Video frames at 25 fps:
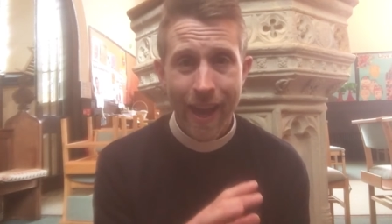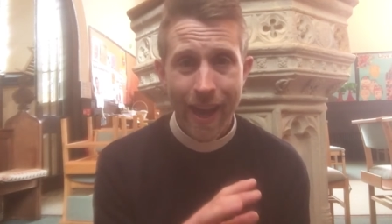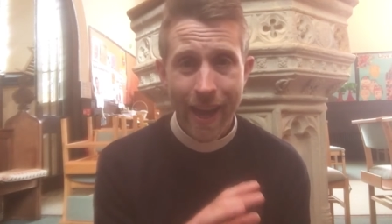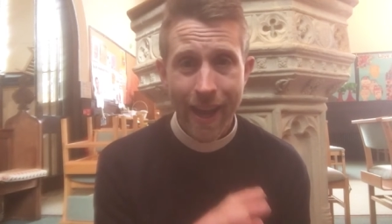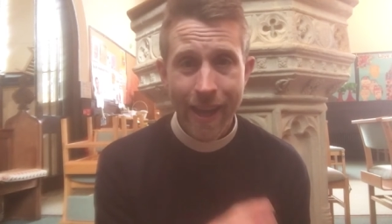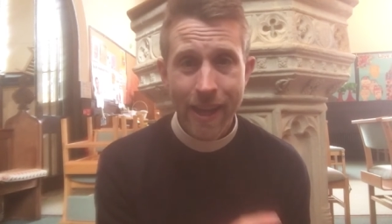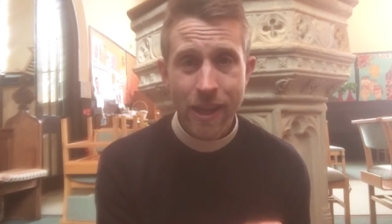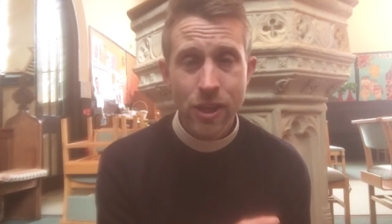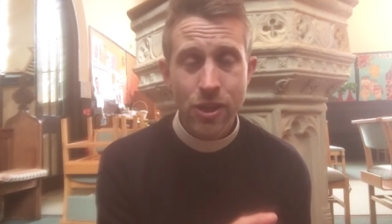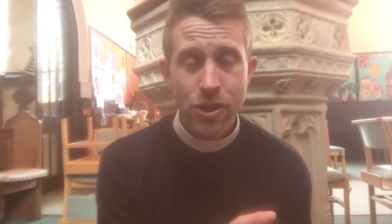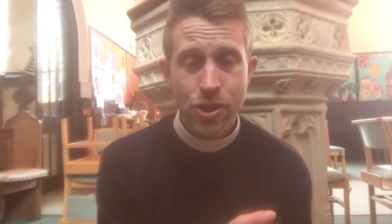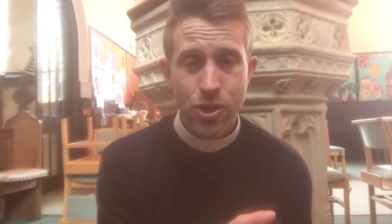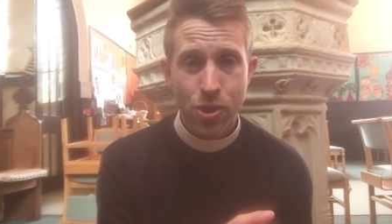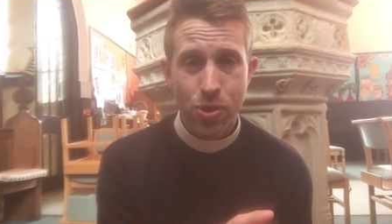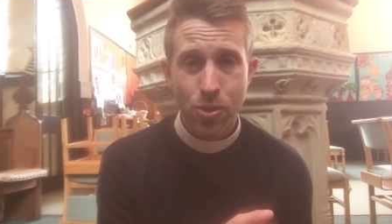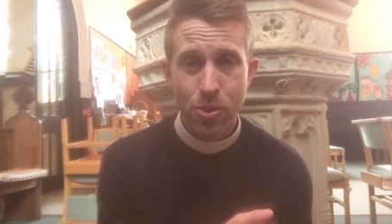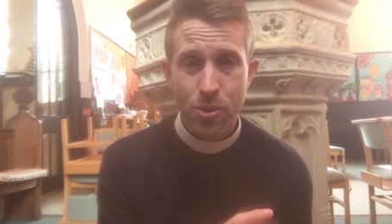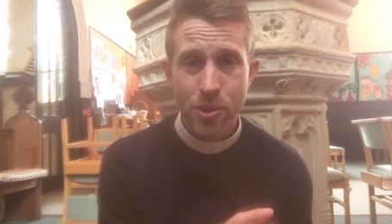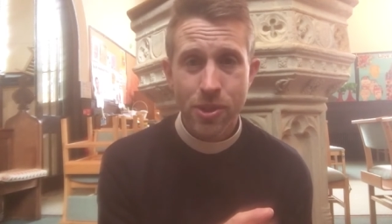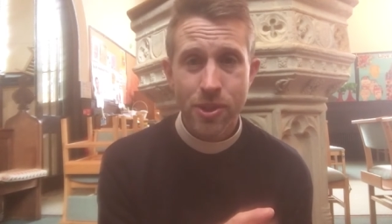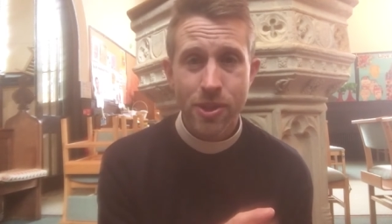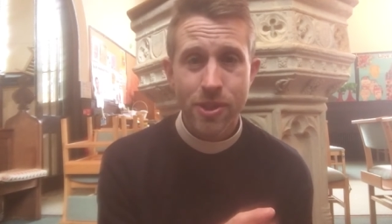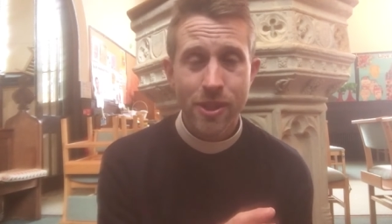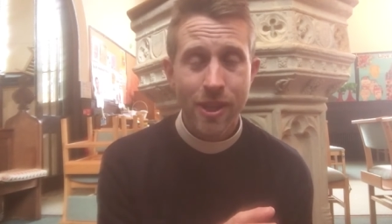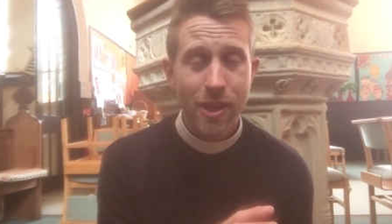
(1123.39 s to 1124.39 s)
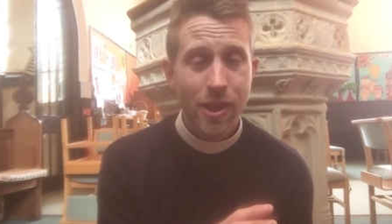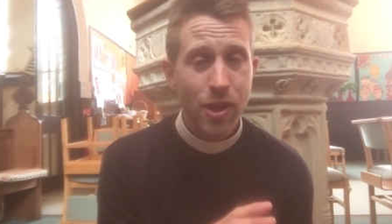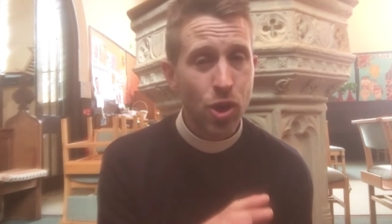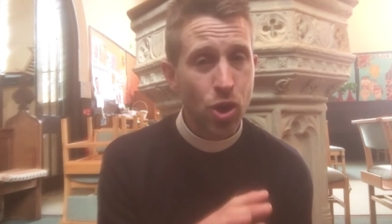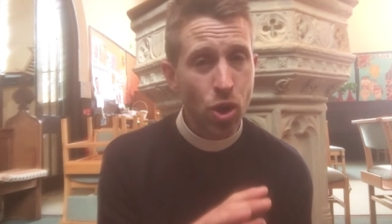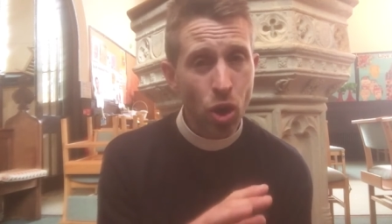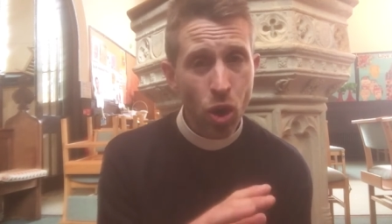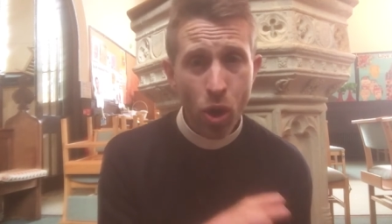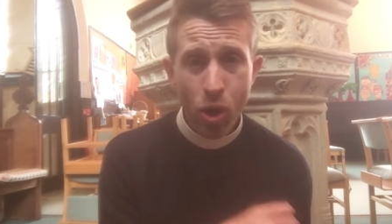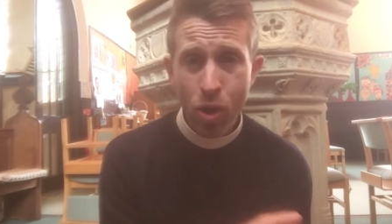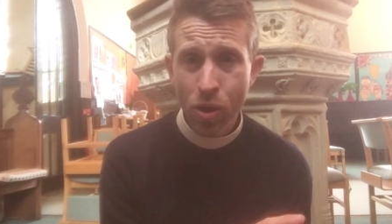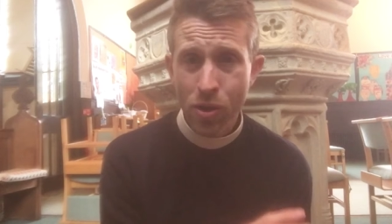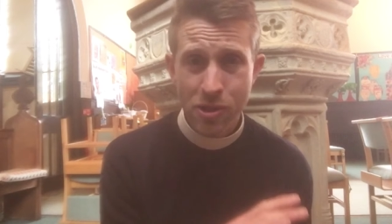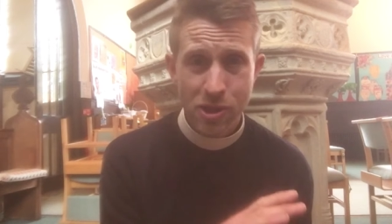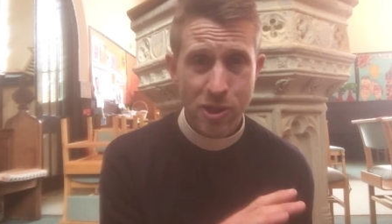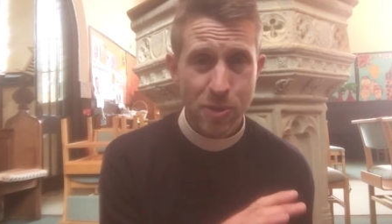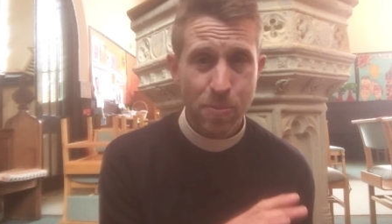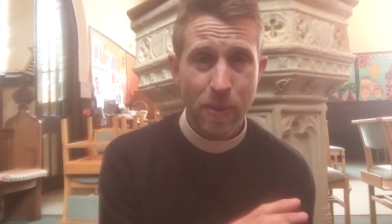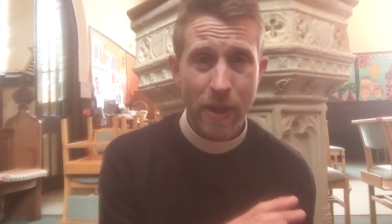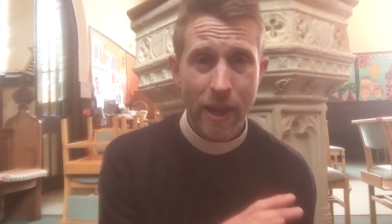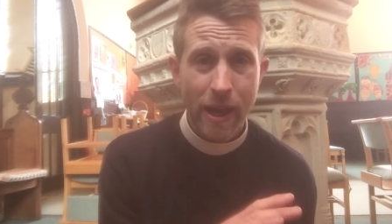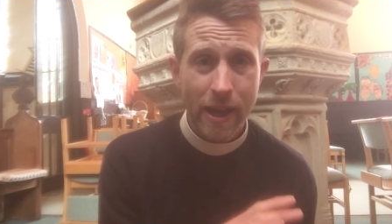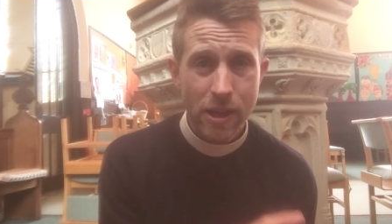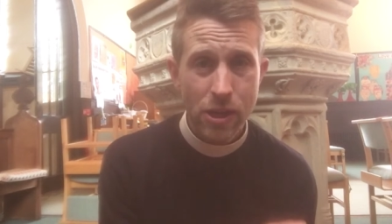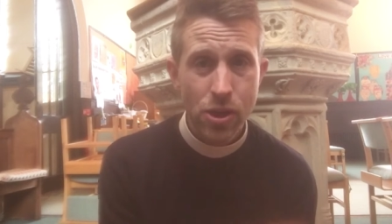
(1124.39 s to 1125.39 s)
angels can't
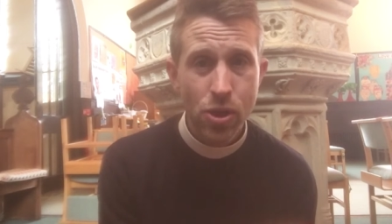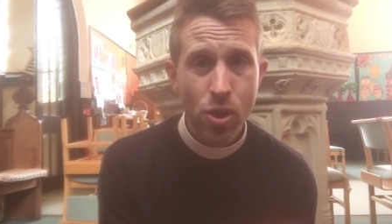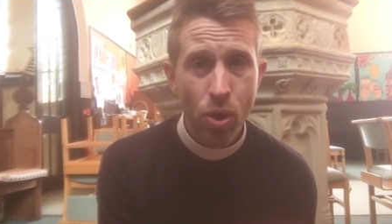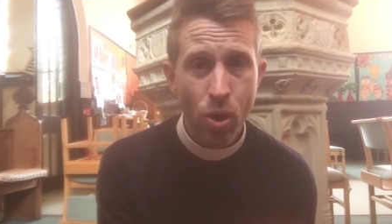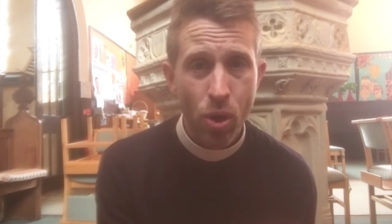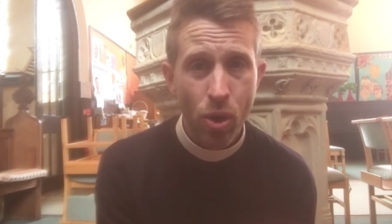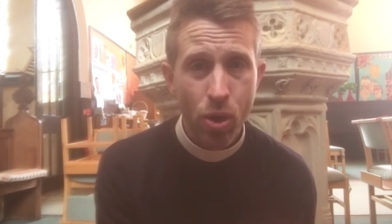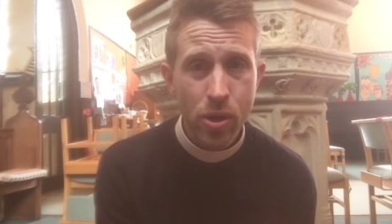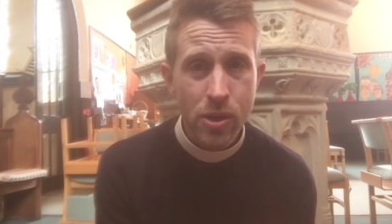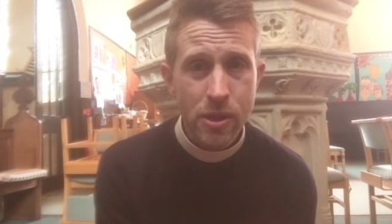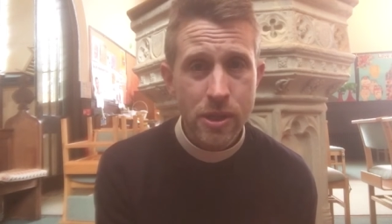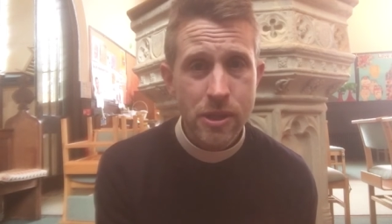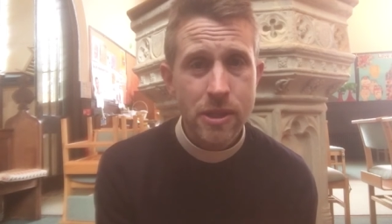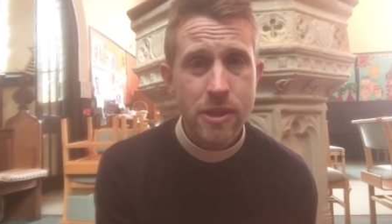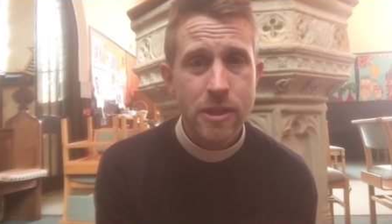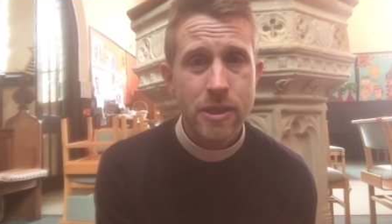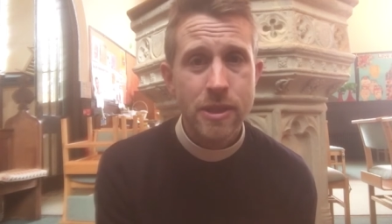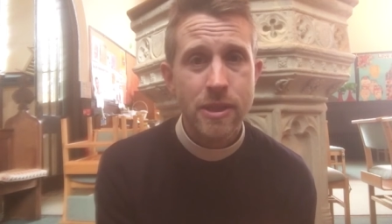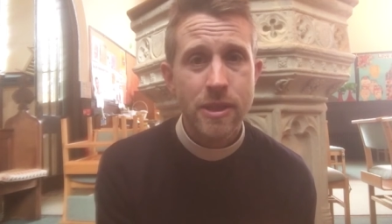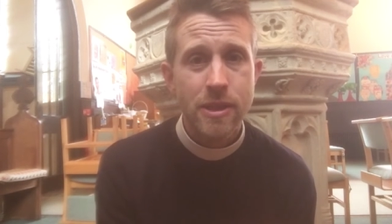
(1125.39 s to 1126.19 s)
be ignored,